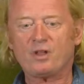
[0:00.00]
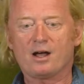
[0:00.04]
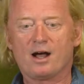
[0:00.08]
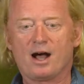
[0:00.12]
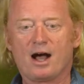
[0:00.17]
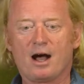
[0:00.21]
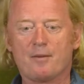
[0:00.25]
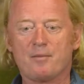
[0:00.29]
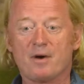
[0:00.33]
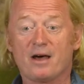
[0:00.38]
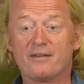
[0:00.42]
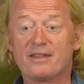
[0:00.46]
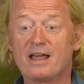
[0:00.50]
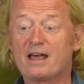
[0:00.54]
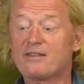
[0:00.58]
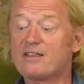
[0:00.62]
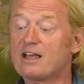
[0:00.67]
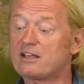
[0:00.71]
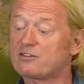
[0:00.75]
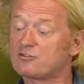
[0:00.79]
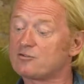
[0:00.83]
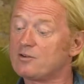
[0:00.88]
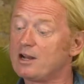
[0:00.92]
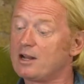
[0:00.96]
And
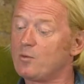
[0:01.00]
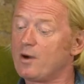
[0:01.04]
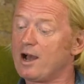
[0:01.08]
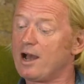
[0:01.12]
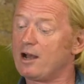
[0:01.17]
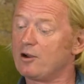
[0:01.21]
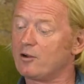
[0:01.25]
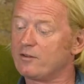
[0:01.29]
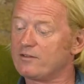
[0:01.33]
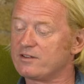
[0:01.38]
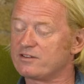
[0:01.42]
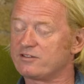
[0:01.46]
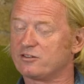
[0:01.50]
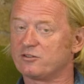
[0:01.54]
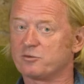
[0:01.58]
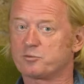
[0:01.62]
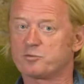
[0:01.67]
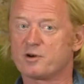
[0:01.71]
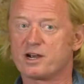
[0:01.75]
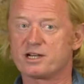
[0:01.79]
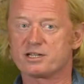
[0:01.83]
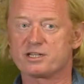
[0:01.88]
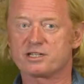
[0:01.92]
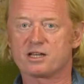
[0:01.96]
that's really where a lot of this
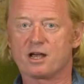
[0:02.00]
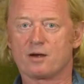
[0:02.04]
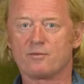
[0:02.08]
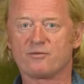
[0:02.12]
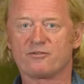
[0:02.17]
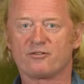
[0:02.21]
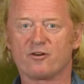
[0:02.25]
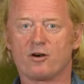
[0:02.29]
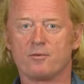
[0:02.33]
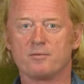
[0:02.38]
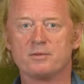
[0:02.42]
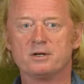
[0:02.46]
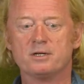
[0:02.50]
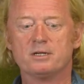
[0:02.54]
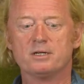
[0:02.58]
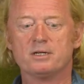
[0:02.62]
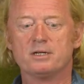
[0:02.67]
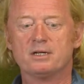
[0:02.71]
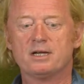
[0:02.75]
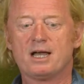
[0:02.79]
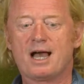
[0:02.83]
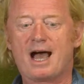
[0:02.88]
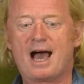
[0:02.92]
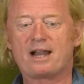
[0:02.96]
inspiration has come from.
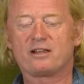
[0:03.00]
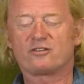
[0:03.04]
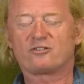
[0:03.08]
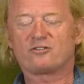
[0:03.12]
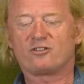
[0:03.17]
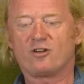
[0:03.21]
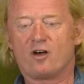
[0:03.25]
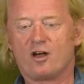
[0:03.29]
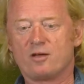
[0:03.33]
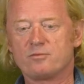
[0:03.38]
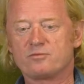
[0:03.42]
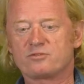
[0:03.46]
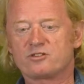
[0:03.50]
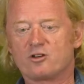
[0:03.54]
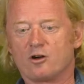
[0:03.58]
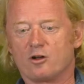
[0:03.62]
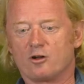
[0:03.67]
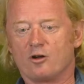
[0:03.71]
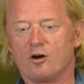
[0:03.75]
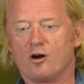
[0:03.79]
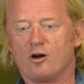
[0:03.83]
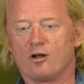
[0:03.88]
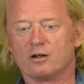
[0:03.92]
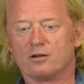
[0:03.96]
And as time's
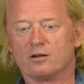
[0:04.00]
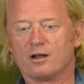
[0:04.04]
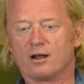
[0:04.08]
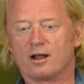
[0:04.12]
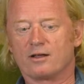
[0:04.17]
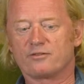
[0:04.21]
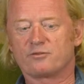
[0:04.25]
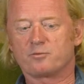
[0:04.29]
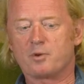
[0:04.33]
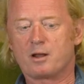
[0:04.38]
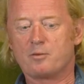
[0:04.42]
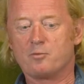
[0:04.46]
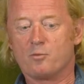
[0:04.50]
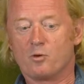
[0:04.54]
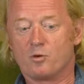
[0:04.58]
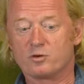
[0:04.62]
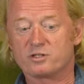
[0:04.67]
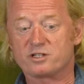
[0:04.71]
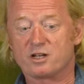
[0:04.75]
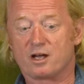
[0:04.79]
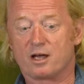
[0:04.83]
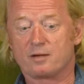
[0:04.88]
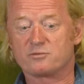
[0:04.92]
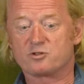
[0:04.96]
gone on, and I've spent
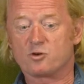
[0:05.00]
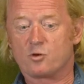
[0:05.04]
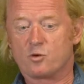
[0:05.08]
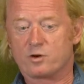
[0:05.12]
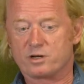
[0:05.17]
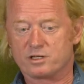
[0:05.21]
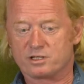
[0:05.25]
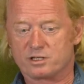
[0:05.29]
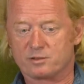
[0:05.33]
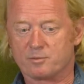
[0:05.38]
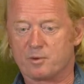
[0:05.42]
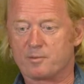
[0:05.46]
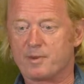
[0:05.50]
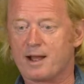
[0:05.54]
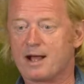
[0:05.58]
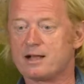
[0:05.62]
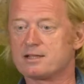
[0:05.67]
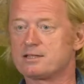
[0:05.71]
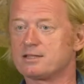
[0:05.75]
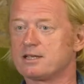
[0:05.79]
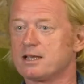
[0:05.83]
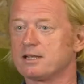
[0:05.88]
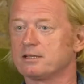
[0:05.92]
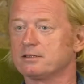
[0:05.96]
more time talking to them
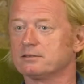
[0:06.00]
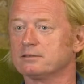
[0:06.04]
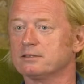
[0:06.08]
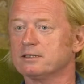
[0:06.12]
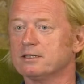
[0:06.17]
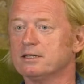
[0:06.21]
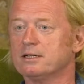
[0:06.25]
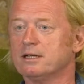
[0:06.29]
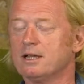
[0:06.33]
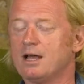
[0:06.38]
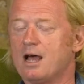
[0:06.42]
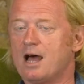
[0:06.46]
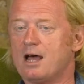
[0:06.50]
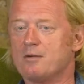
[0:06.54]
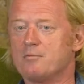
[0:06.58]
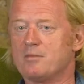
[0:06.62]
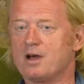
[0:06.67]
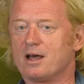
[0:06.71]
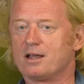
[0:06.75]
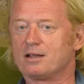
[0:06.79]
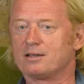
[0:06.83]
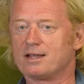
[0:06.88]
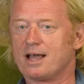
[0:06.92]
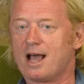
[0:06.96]
about it
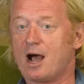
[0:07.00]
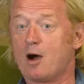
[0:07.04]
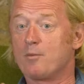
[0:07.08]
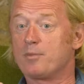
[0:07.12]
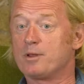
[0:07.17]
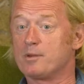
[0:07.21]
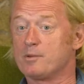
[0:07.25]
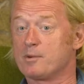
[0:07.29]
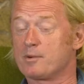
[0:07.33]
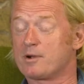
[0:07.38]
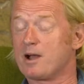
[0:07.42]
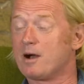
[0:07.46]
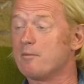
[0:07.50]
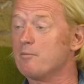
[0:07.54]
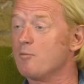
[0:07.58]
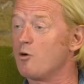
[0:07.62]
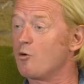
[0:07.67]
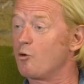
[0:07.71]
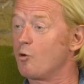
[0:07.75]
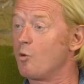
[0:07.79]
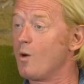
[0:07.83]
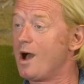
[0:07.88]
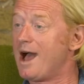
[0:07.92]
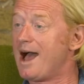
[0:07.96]
and helping them become
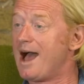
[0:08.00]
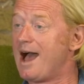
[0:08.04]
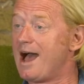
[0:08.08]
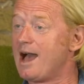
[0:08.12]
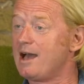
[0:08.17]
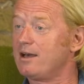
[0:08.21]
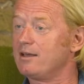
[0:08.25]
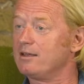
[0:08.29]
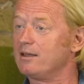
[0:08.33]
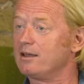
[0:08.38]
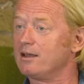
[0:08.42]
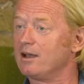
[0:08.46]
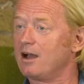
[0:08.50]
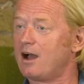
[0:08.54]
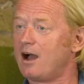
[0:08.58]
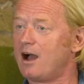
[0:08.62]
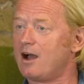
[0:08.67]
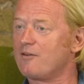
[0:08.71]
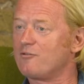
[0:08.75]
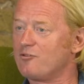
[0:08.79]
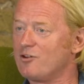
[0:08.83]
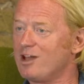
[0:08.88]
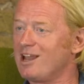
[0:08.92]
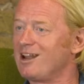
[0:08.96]
more aware, mm-hmm.
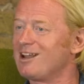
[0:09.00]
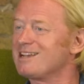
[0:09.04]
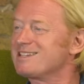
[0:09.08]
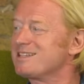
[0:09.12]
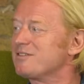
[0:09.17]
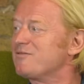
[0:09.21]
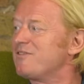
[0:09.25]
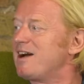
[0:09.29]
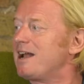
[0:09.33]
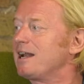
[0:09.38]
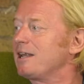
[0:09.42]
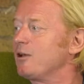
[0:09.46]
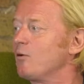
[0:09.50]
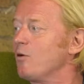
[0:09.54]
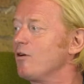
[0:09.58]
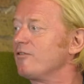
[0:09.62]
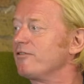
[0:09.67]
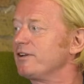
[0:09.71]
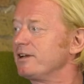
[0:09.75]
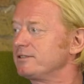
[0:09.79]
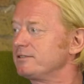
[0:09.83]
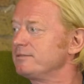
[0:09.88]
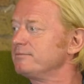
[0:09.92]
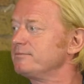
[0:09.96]
I've realised the value
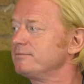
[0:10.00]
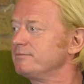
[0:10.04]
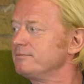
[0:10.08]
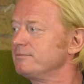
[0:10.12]
of it,